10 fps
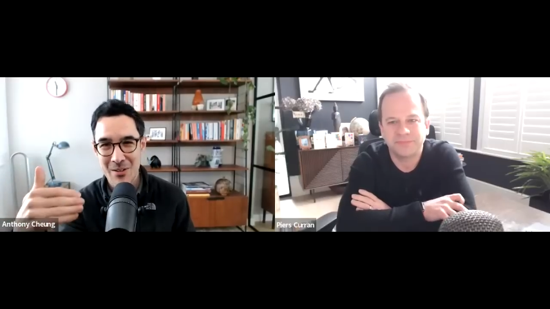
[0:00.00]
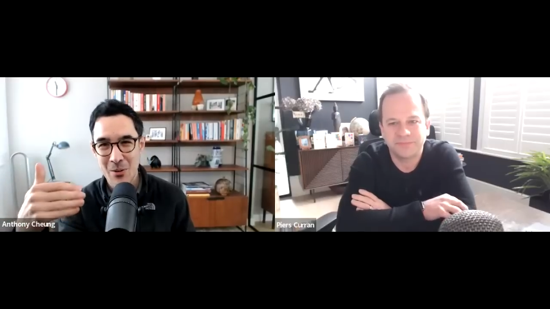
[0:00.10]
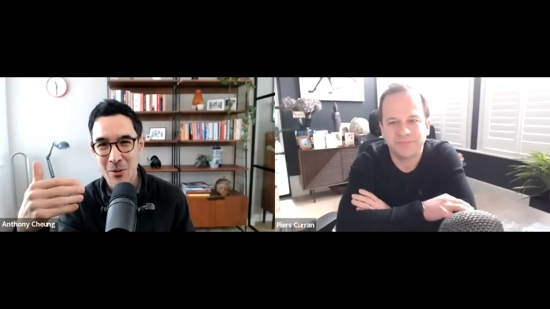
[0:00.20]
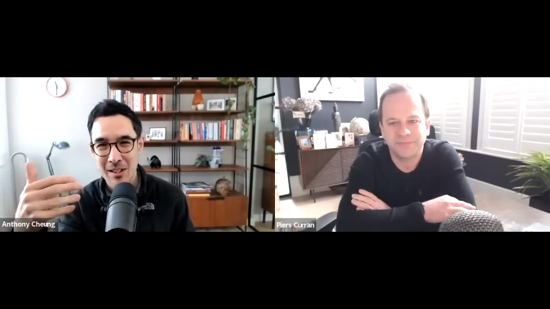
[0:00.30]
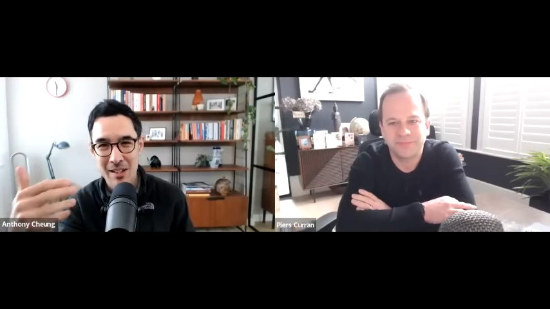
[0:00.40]

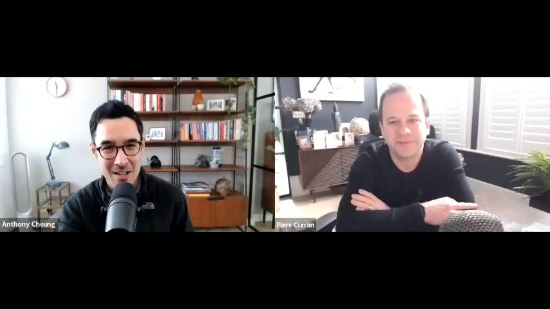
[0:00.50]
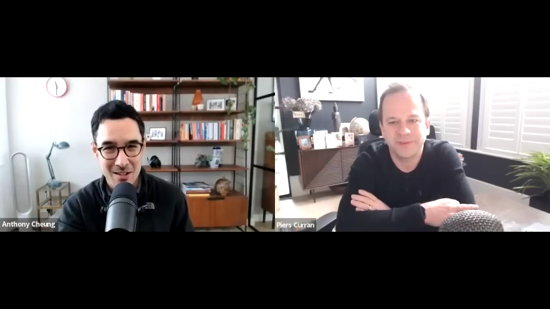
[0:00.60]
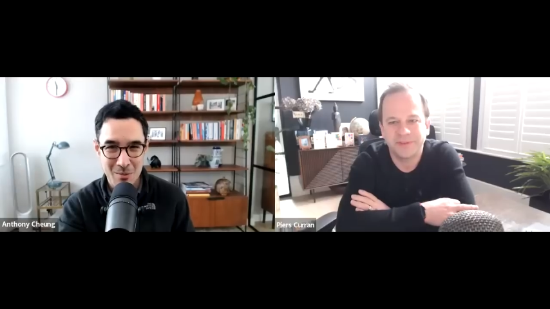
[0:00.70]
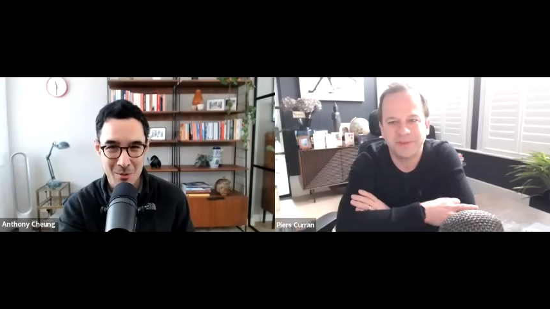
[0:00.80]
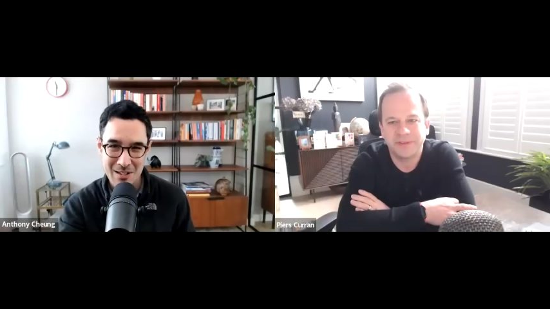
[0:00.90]
Speaker 1: or the
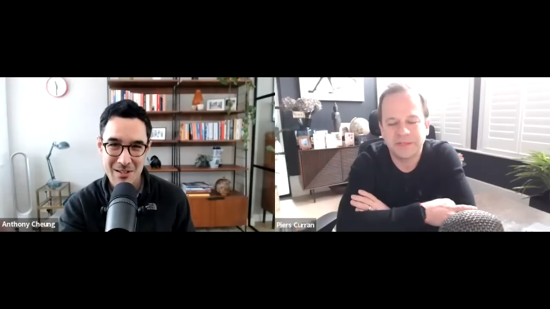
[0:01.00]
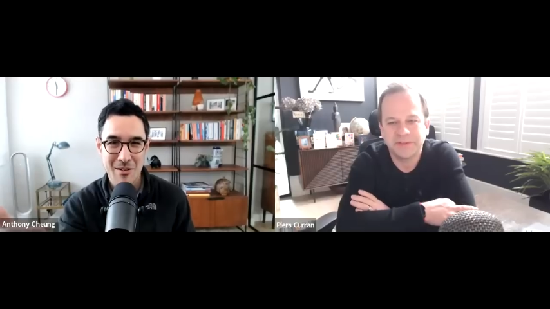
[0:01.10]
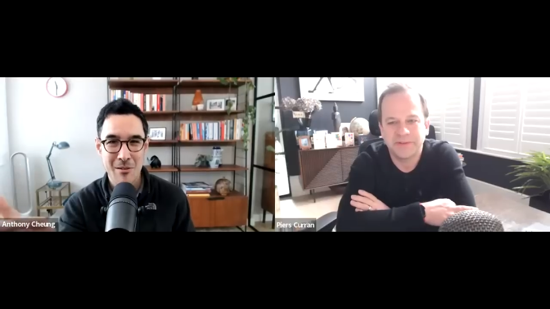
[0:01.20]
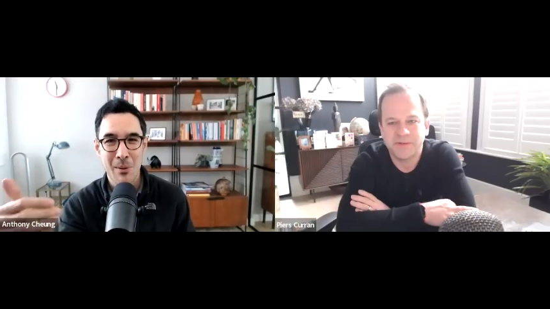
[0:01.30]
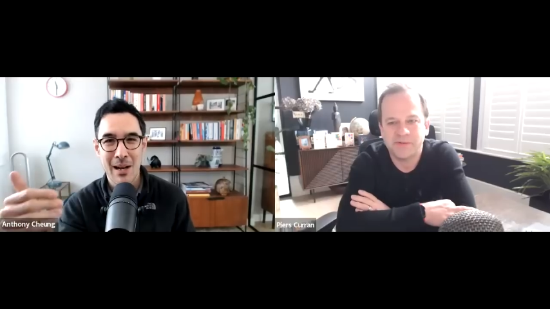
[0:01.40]
decimals in the
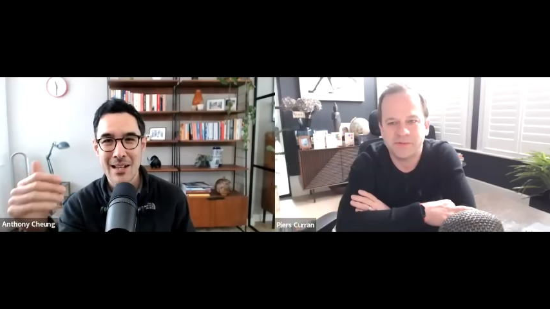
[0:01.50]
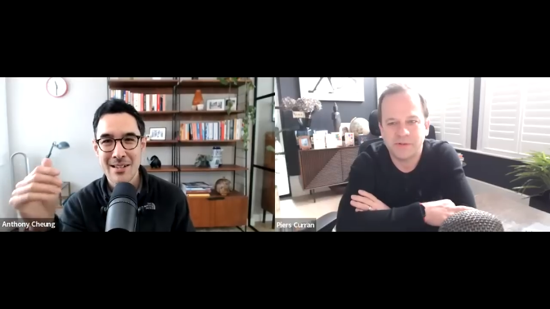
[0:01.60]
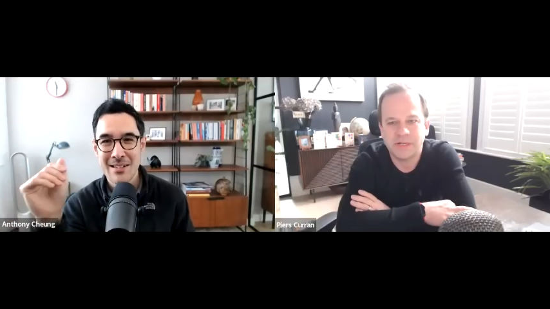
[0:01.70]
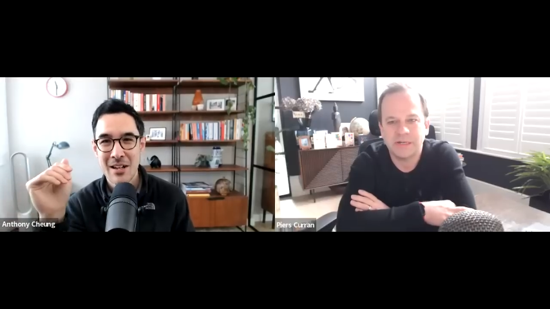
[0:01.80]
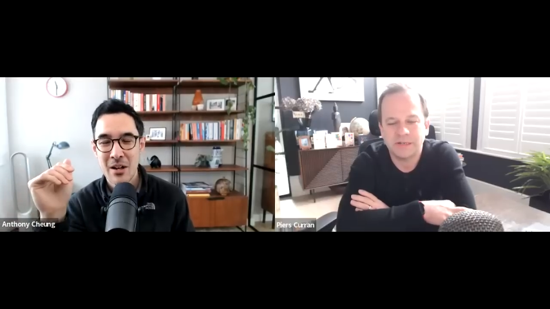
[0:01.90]
wrong
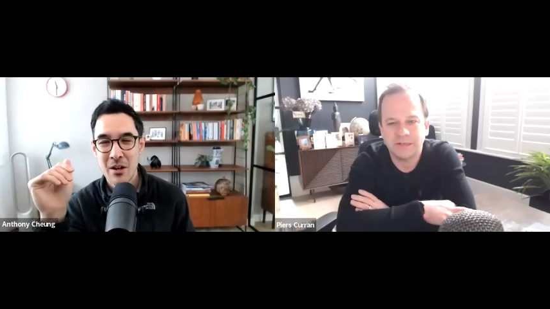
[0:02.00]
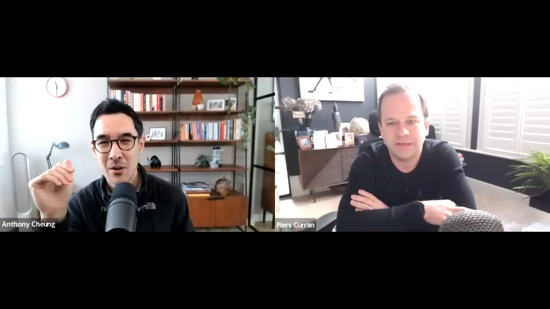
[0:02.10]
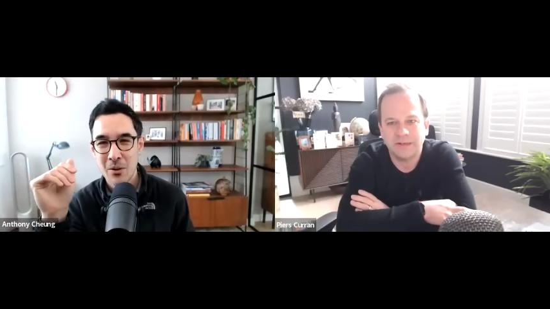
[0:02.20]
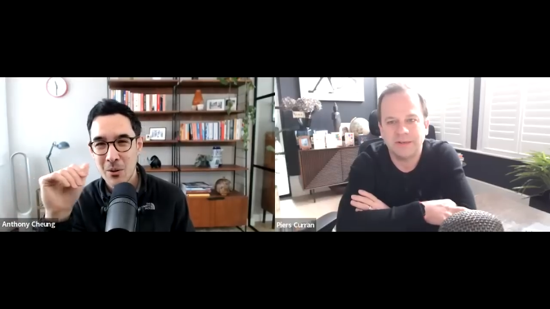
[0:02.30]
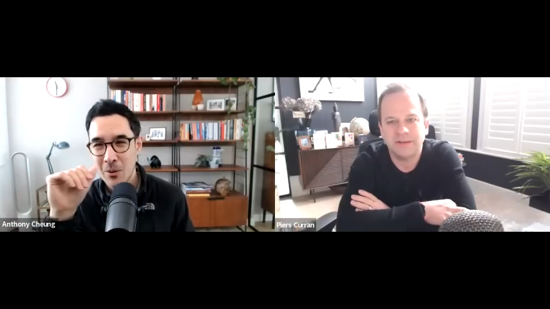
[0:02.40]
place,
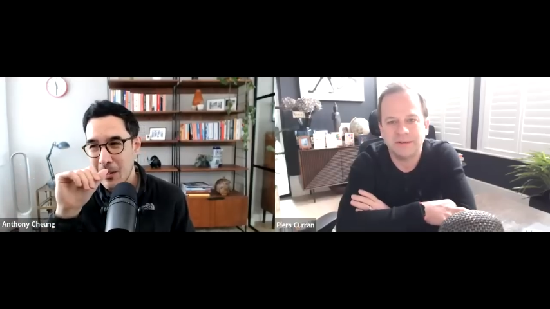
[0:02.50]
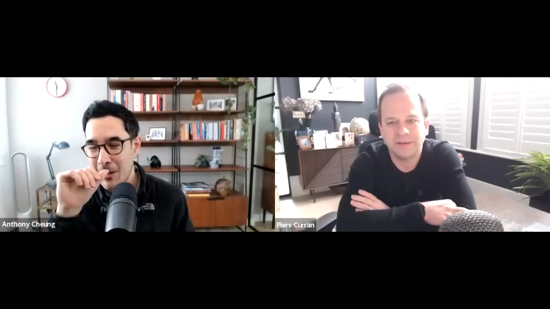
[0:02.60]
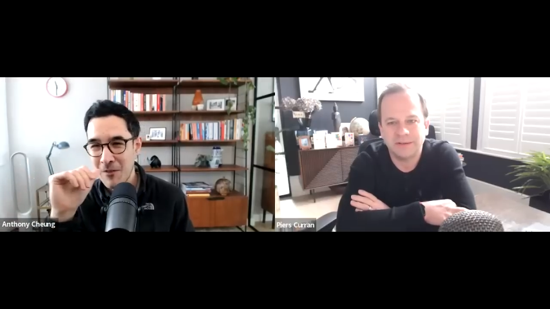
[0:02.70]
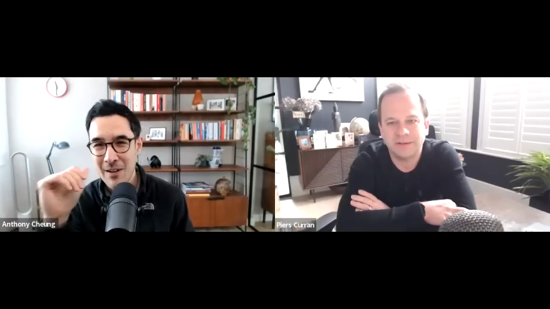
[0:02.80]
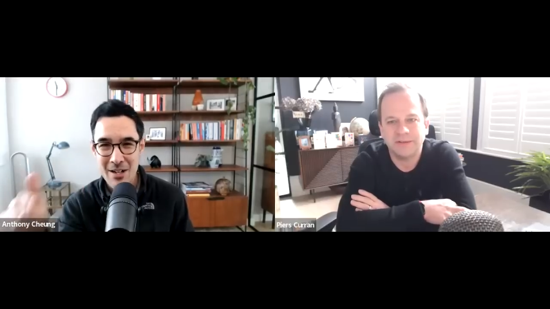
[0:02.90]
or they
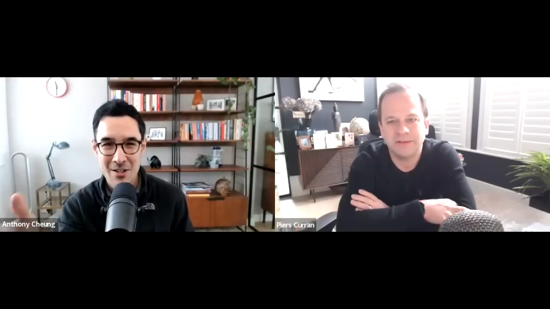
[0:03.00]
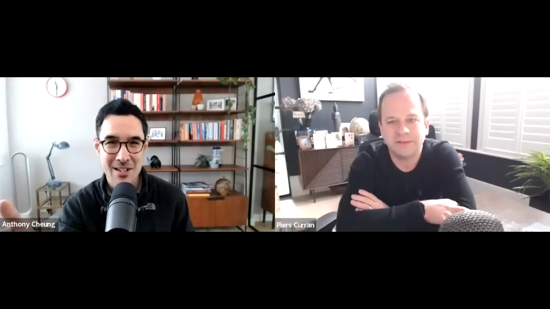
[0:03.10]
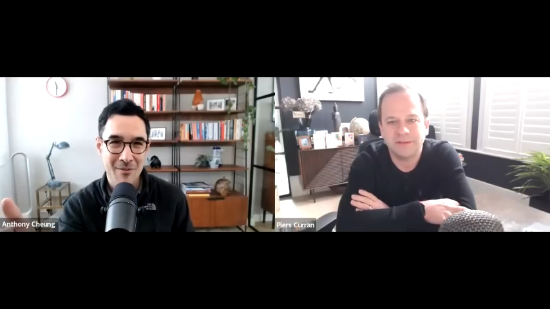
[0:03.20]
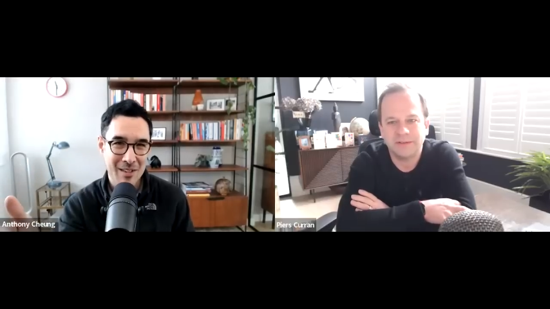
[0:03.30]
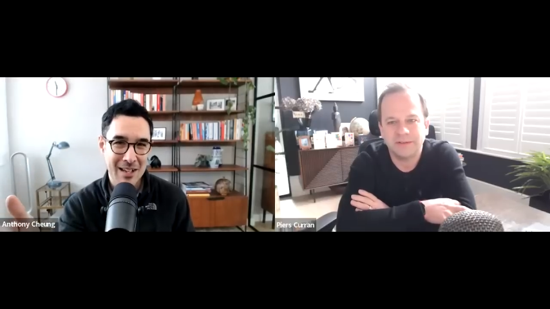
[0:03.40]
flash
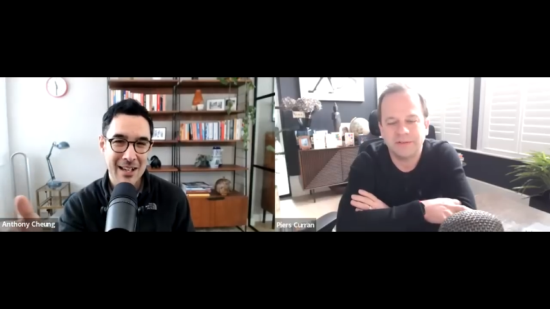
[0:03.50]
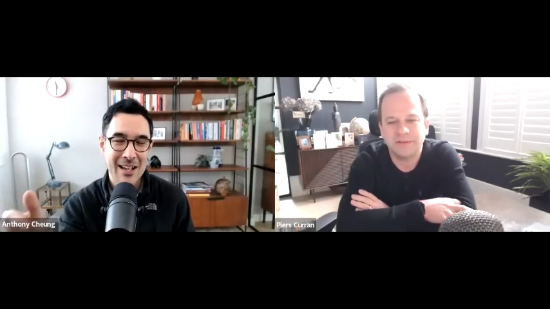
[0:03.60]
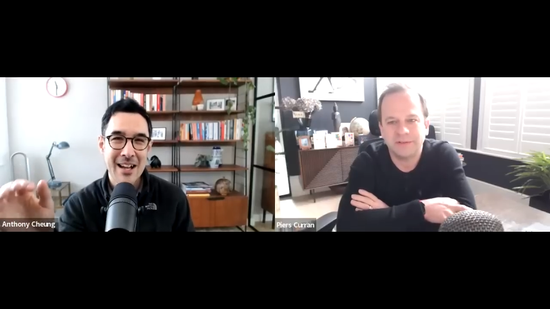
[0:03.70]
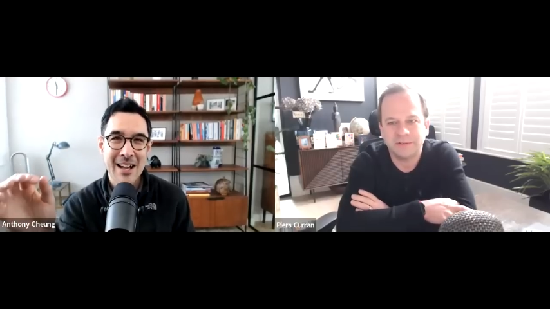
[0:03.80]
something.